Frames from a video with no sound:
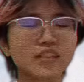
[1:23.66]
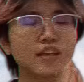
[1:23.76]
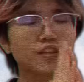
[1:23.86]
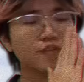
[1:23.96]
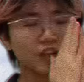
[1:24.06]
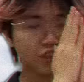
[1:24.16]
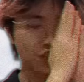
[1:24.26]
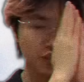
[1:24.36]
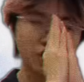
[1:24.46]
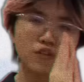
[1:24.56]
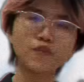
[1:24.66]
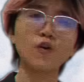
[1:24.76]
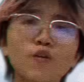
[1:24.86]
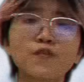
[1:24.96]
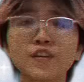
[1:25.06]
Thank you, Fashion Chingu,
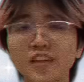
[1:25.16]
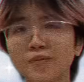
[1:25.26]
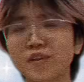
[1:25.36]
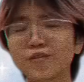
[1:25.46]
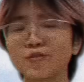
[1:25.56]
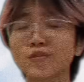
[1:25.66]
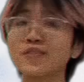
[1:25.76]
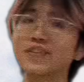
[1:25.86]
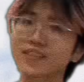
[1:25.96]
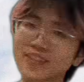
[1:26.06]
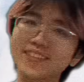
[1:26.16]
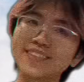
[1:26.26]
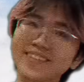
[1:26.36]
for feeding me through university.